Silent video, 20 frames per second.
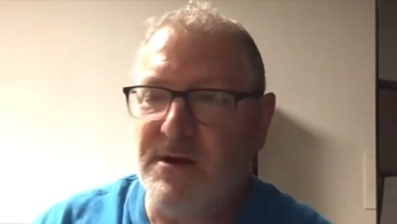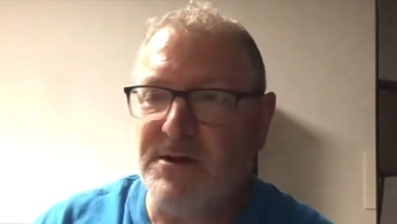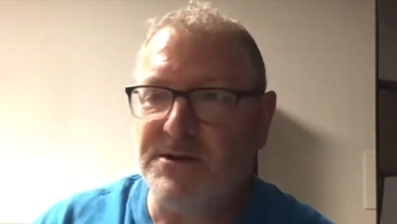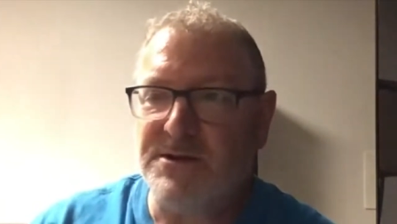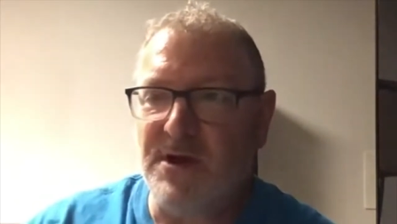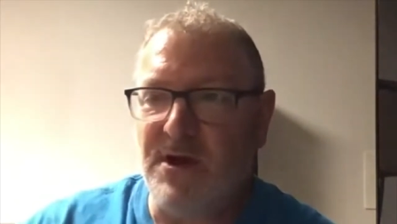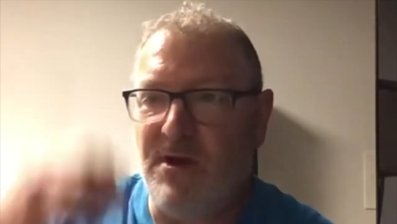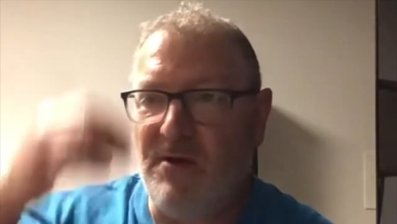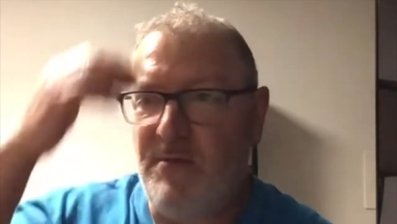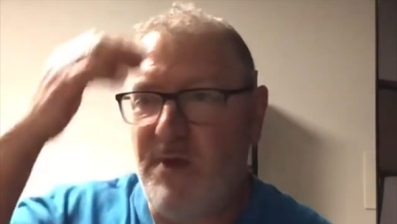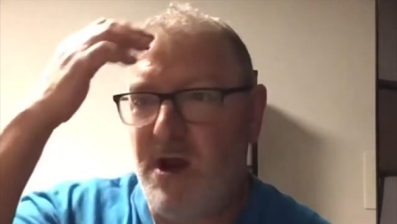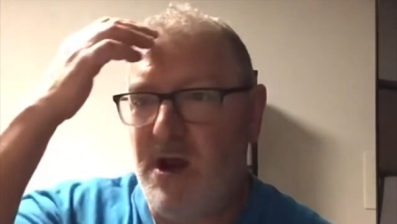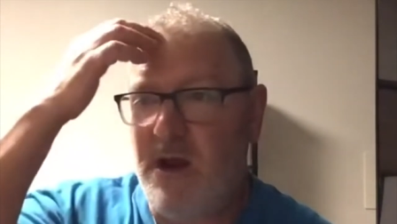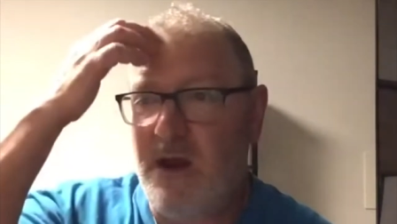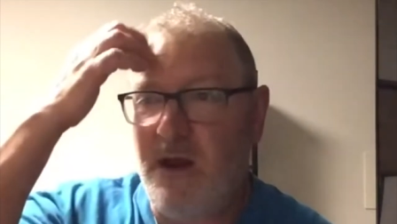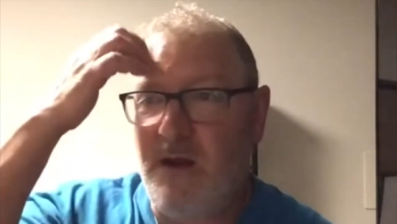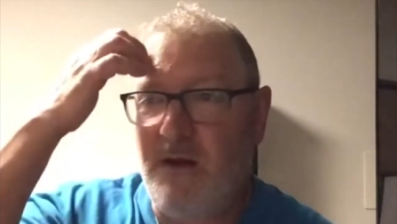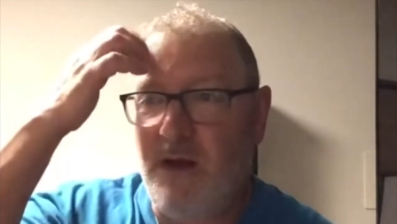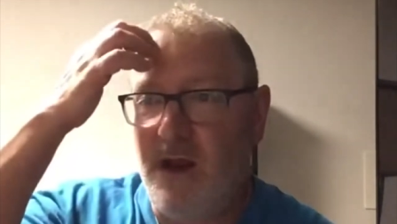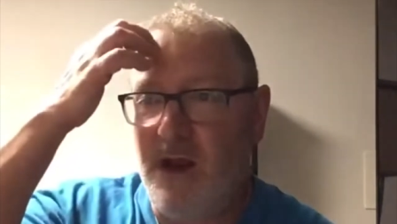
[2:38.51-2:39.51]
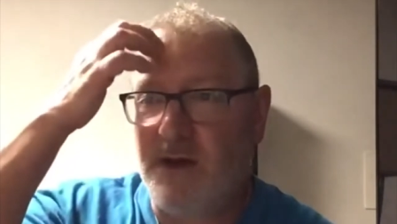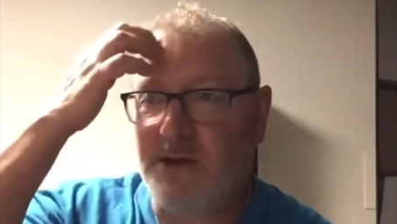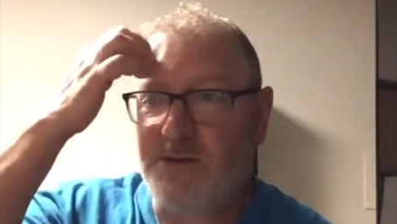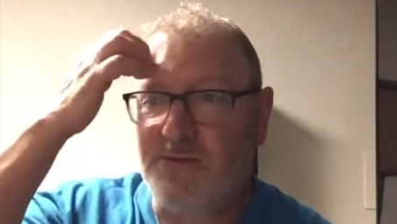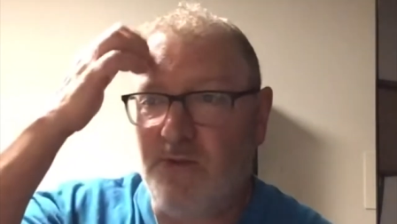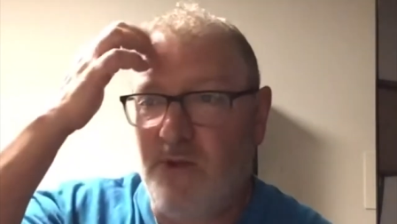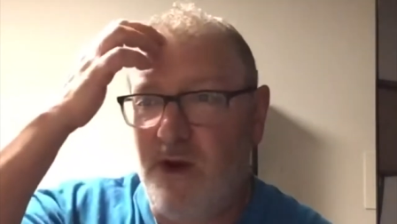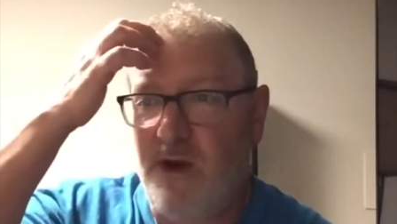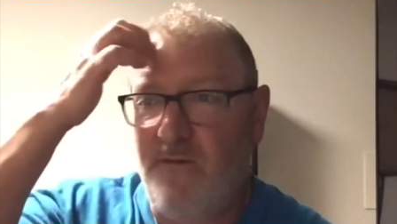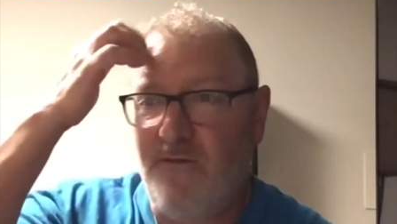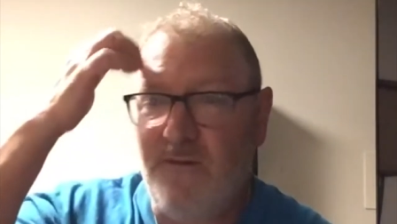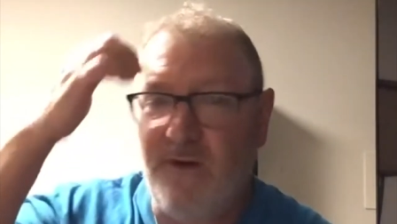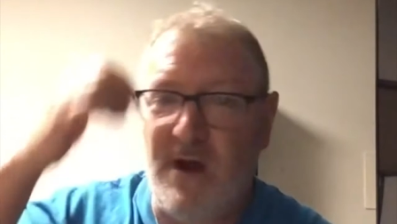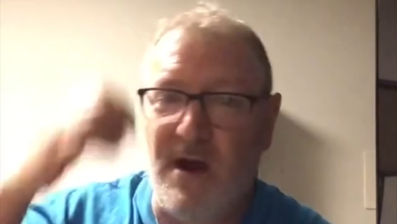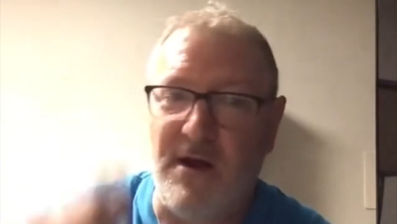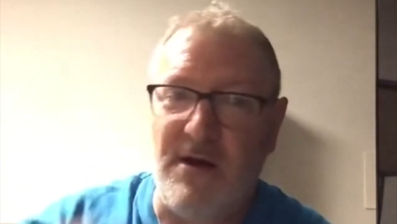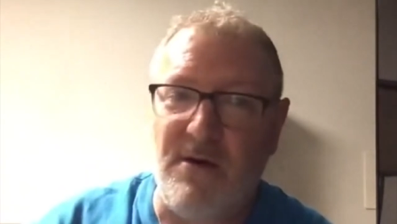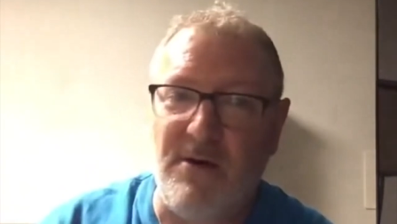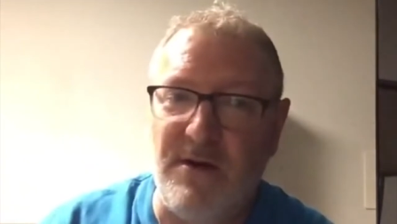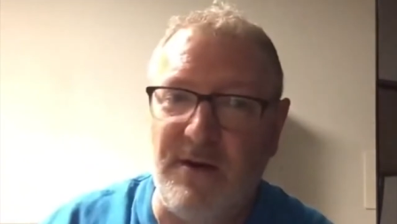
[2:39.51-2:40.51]
So my ex-wife
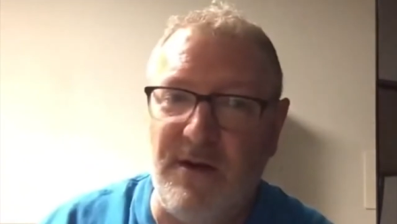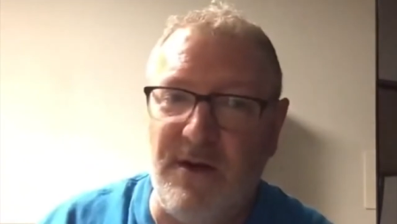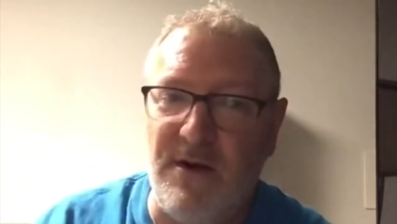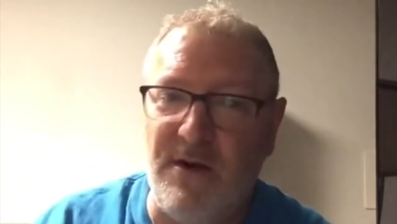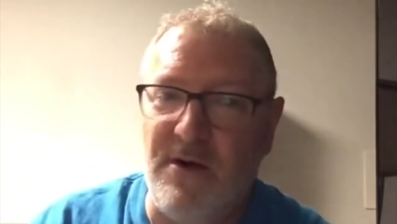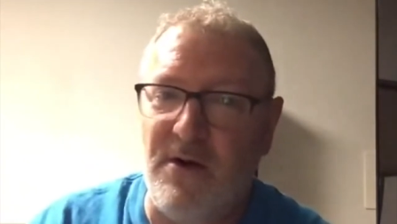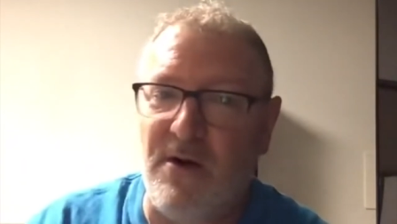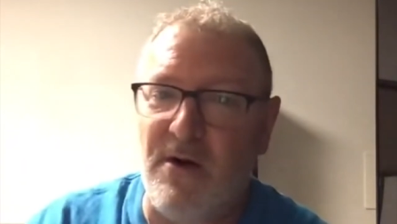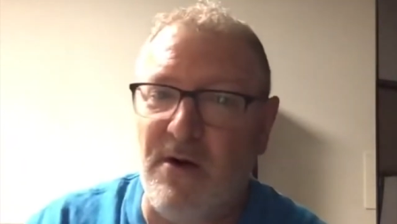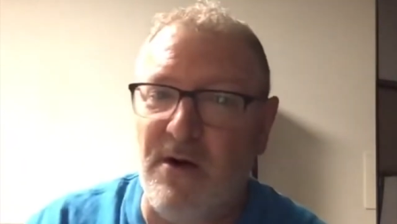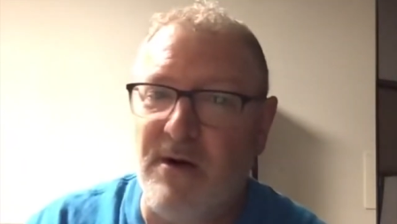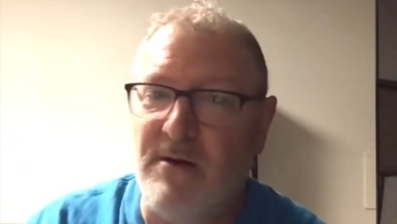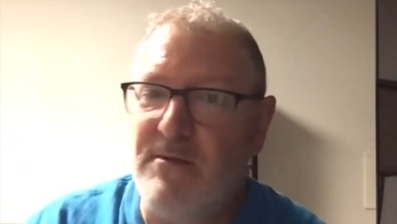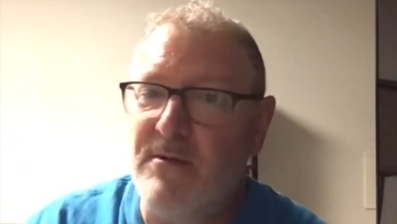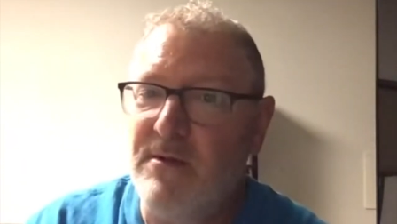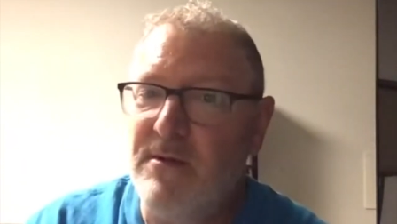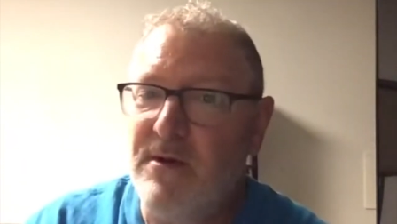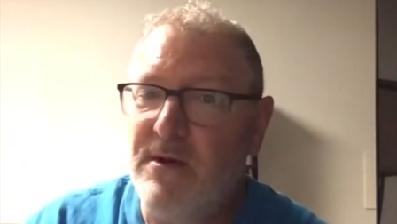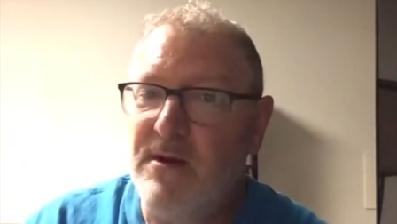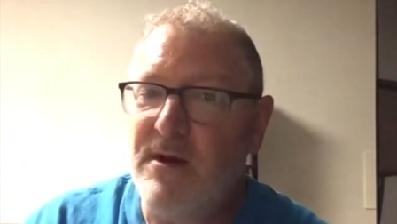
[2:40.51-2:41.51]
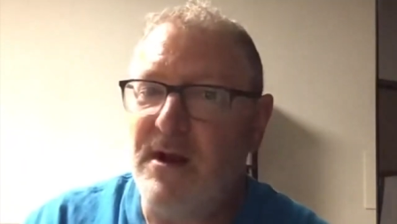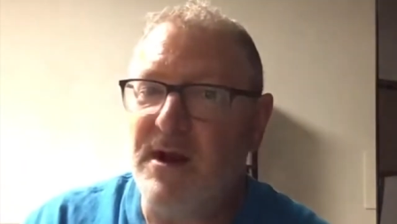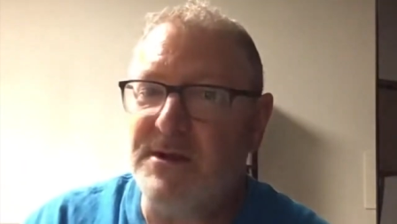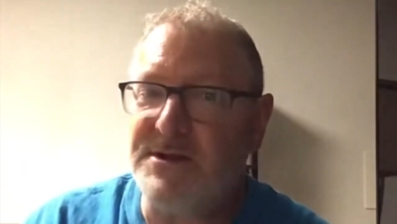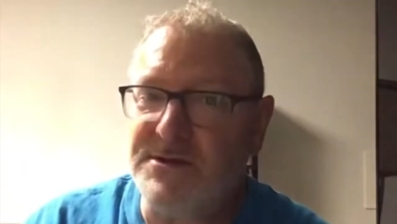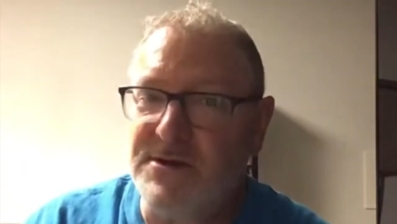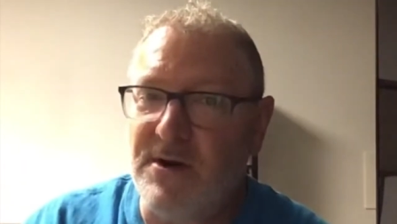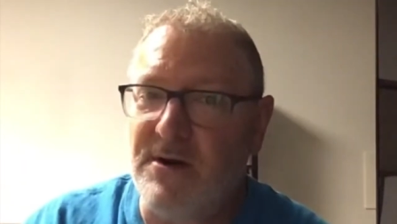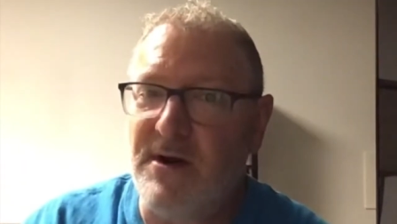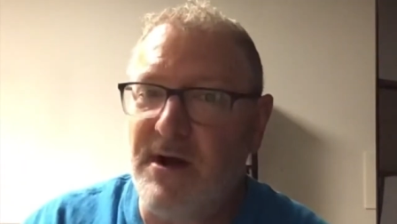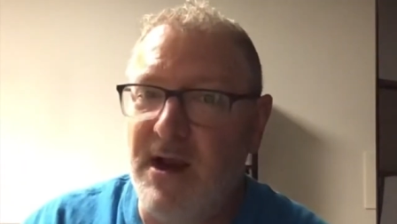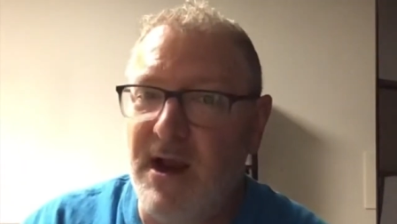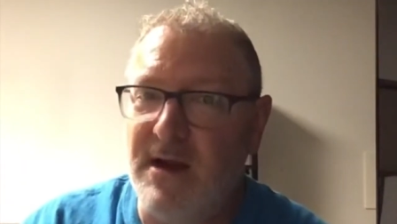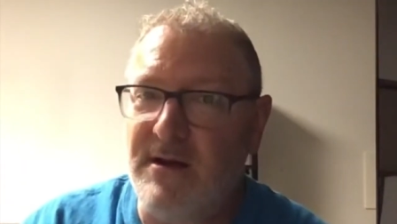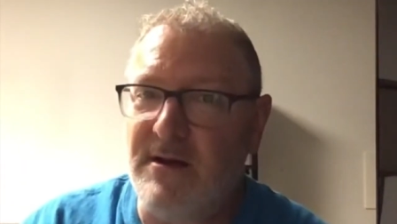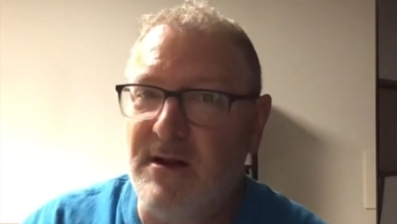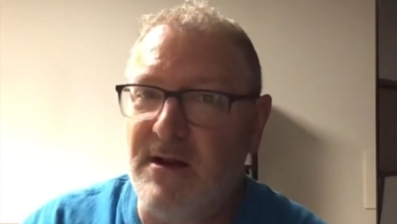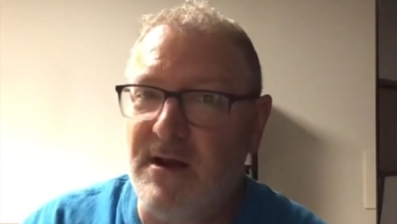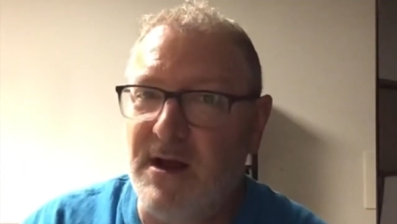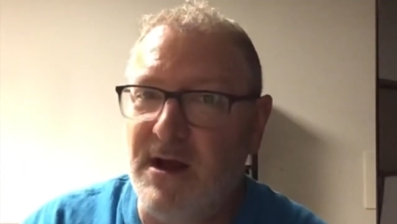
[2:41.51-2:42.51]
got her into the car and started
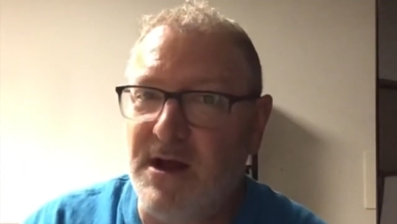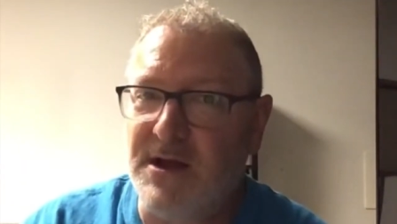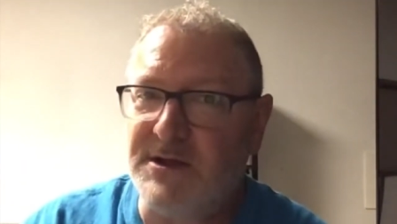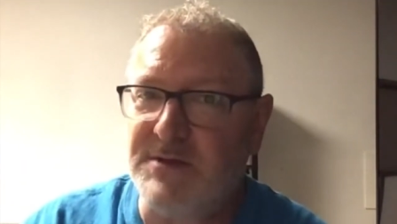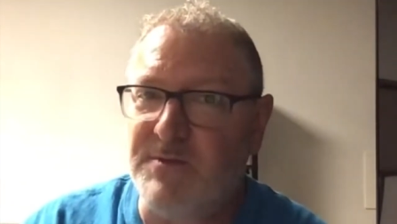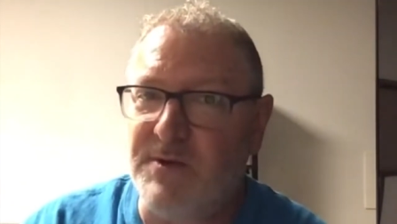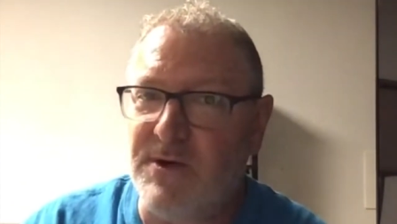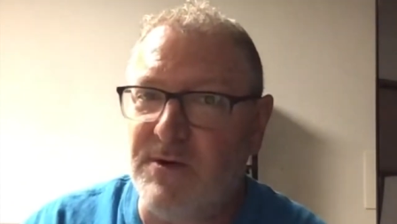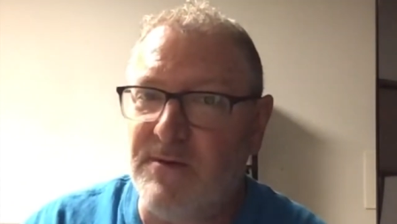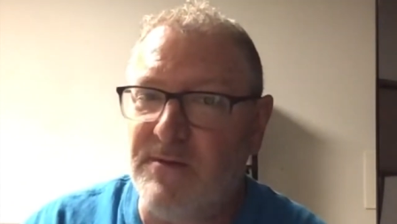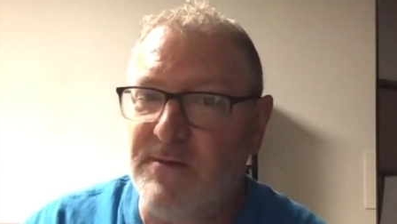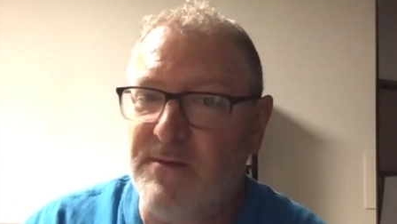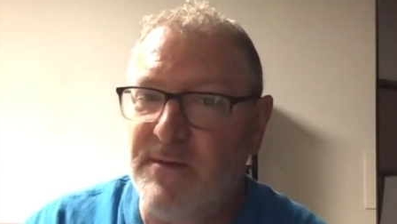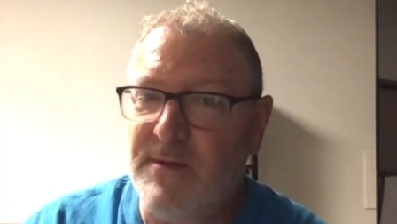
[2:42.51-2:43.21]
heading to the hospital.